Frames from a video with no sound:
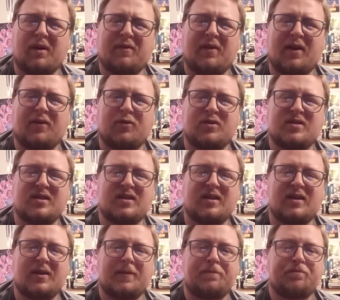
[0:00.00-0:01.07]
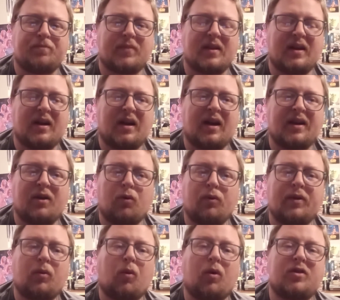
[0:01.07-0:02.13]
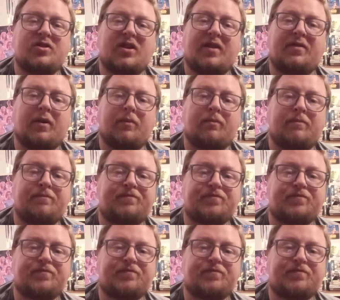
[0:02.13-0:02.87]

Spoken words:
favorites. I only watch it if I'm